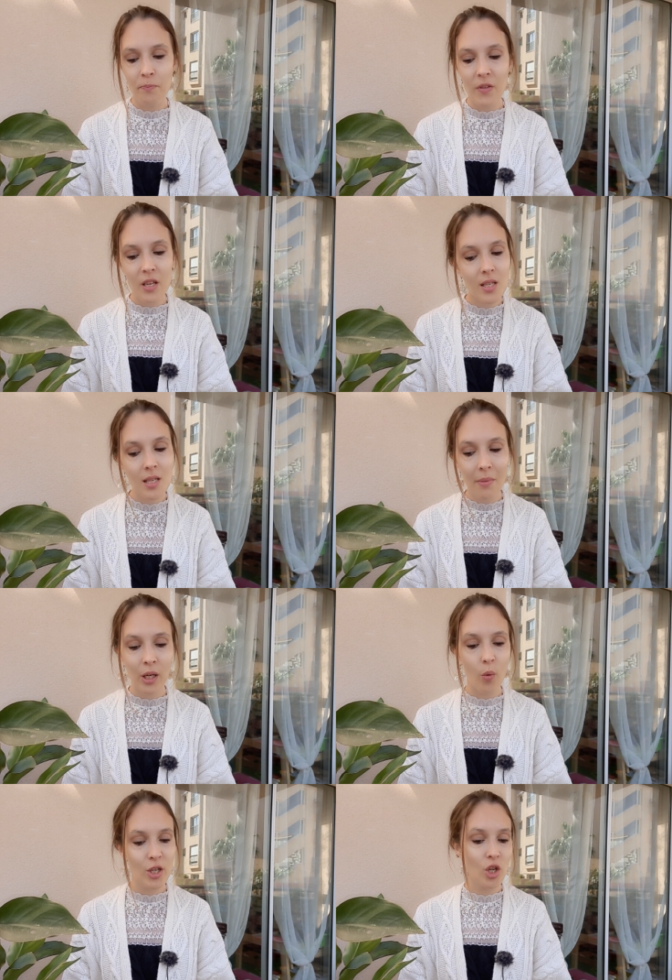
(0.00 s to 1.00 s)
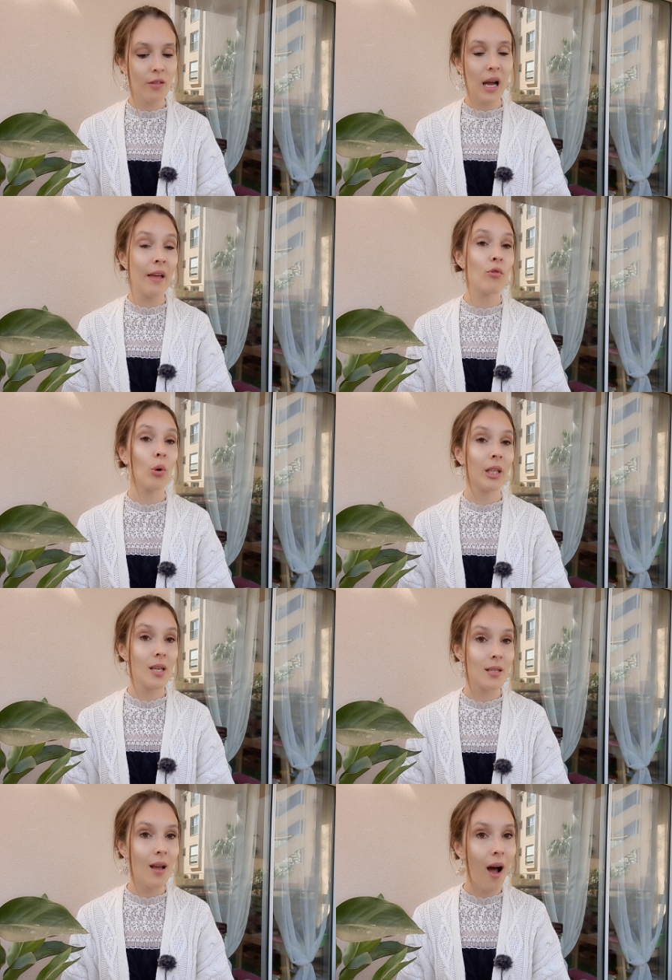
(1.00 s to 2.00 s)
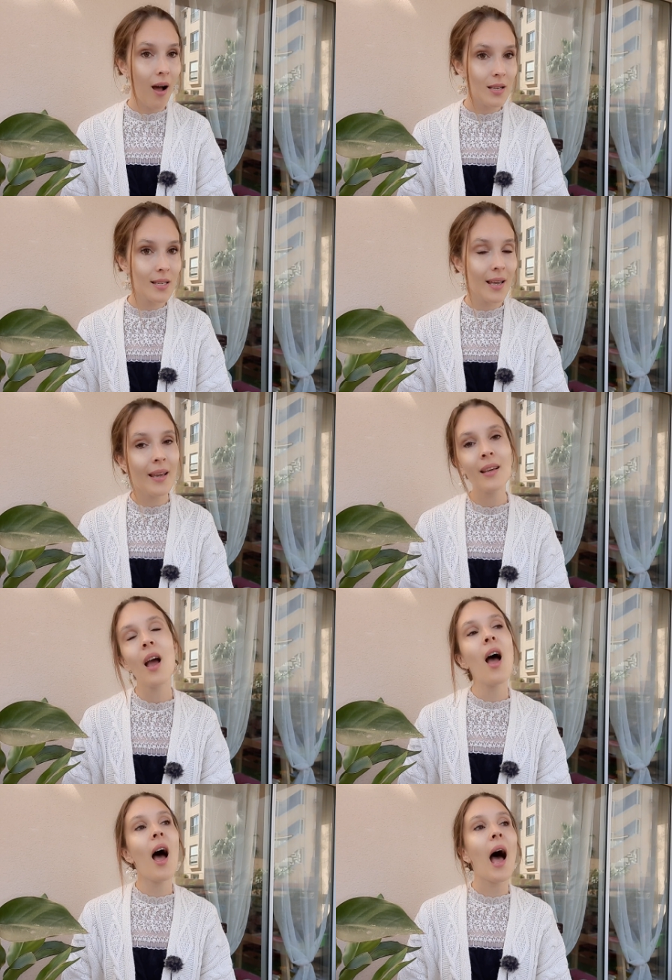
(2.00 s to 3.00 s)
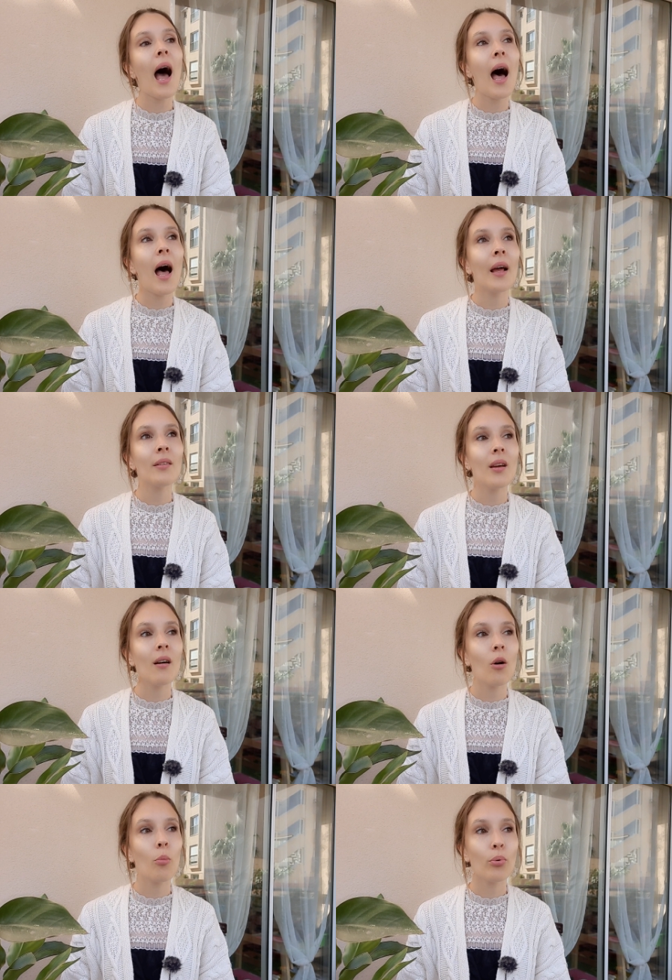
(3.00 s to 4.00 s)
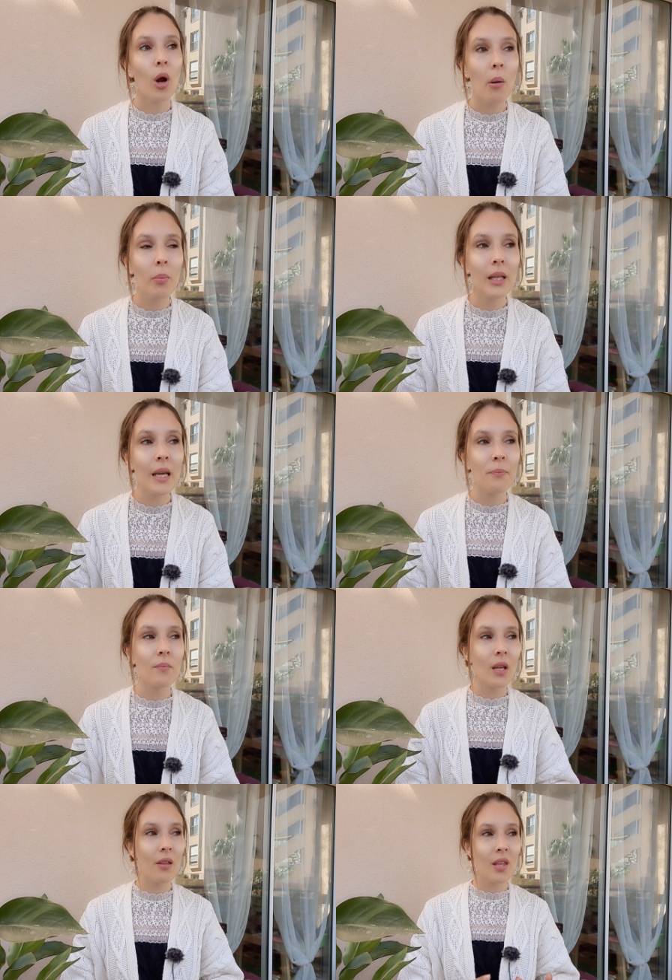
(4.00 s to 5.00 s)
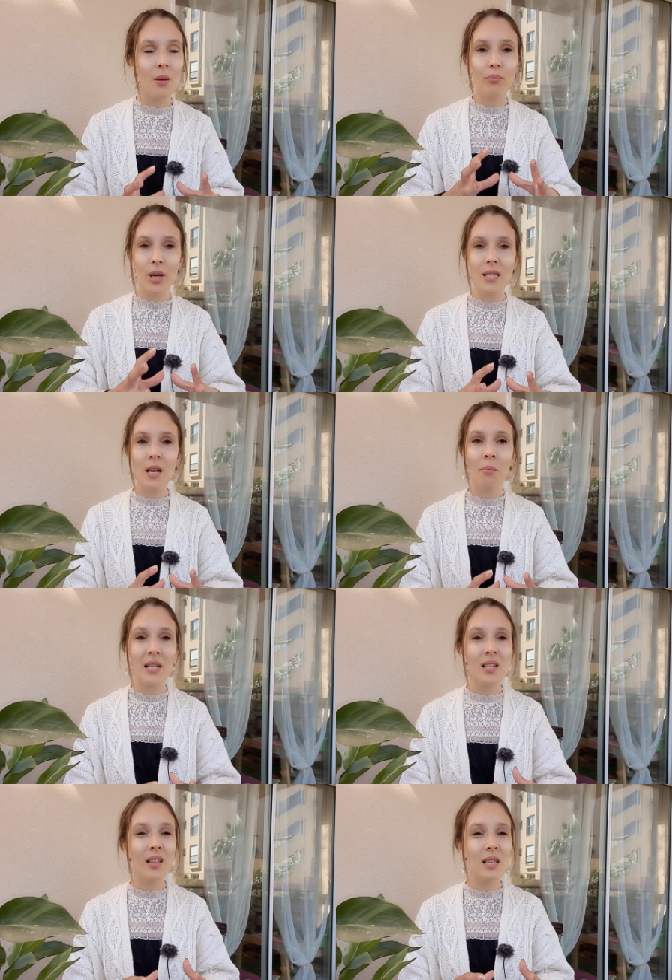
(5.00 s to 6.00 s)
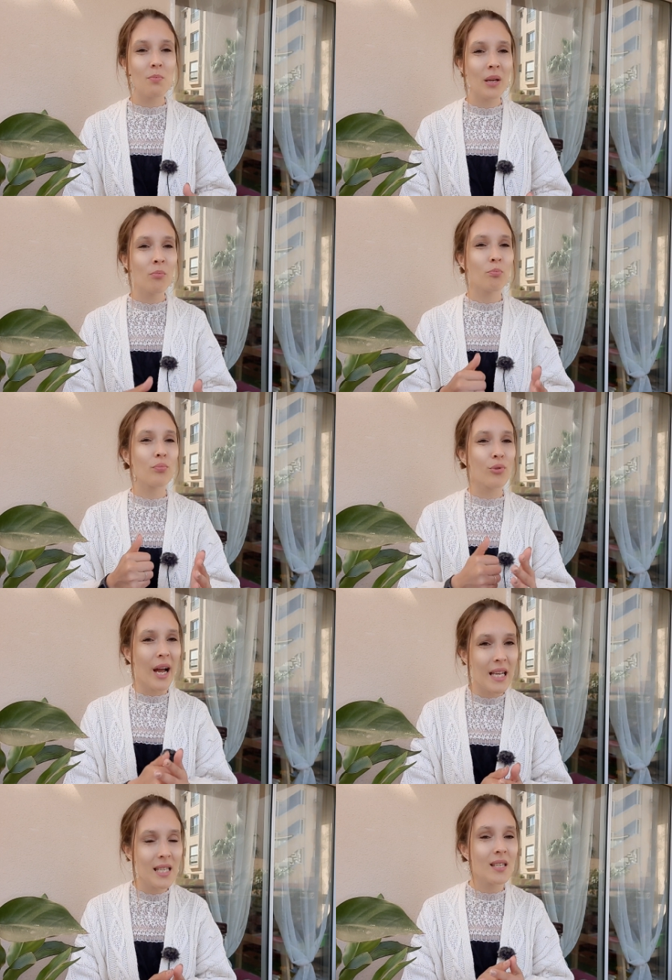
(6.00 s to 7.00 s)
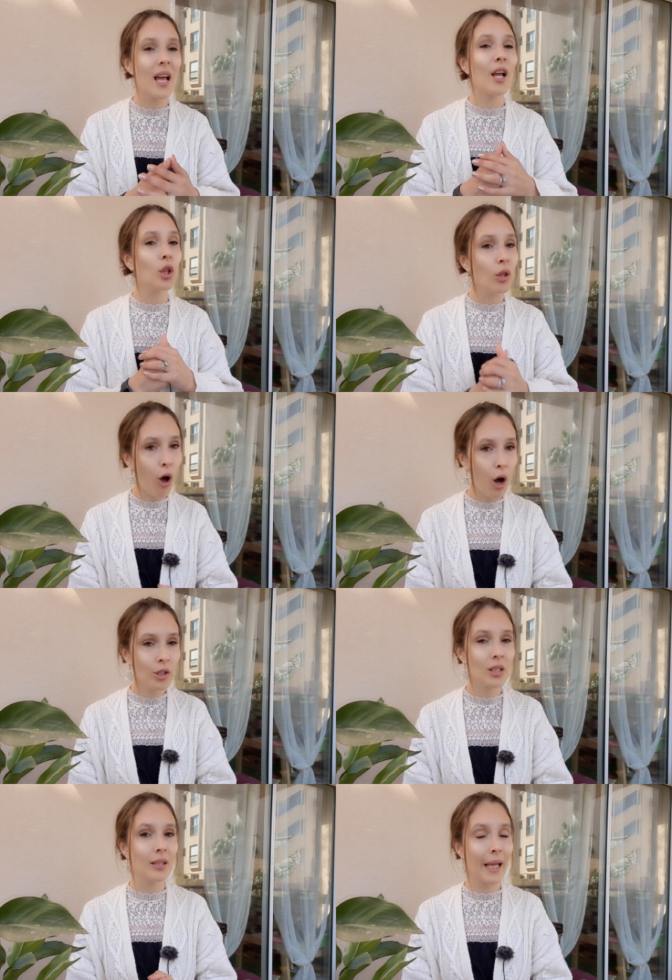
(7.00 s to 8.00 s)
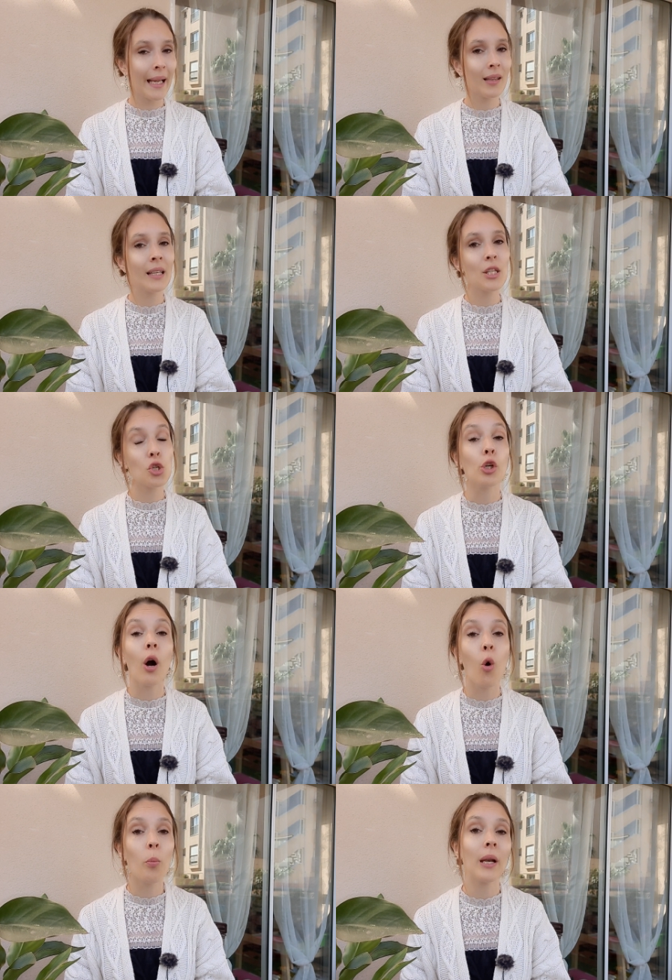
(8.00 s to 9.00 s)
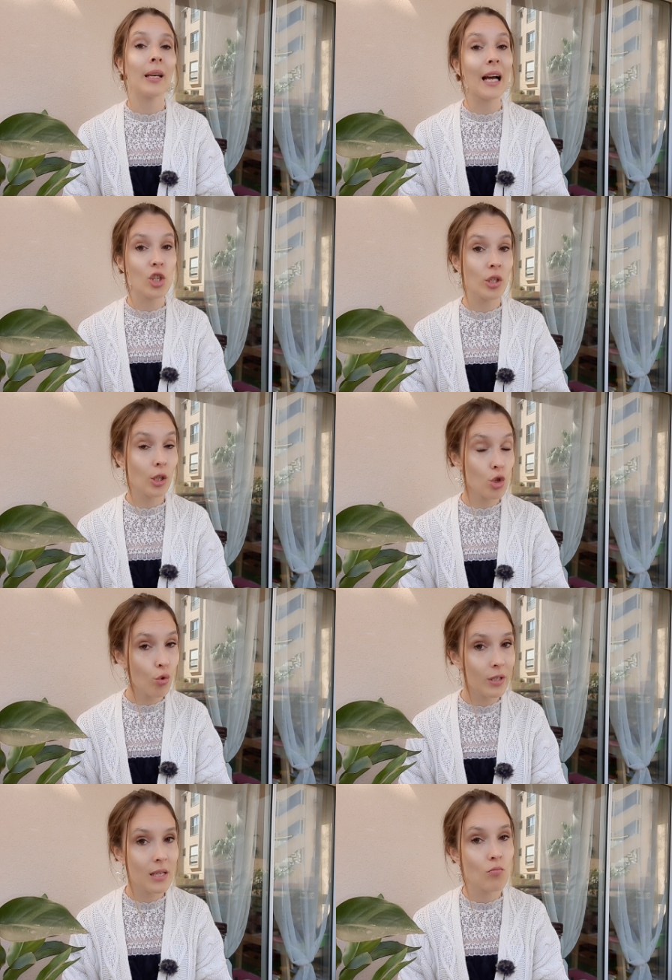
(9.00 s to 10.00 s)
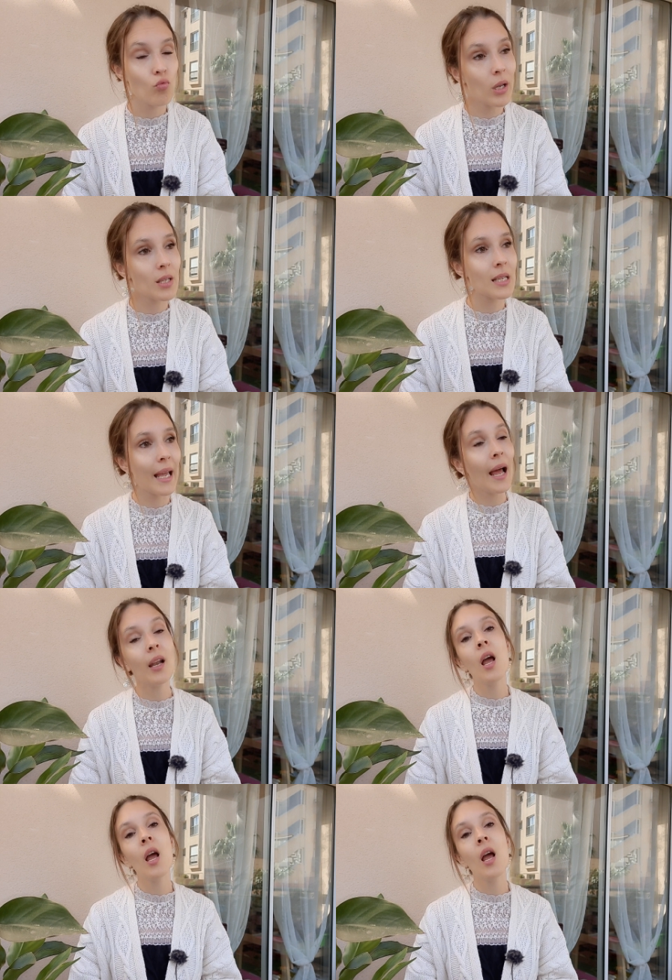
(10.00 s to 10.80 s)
This is the main question that everyone is asking, and probably the president basically has been pressed a lot lately to open national tourism once again.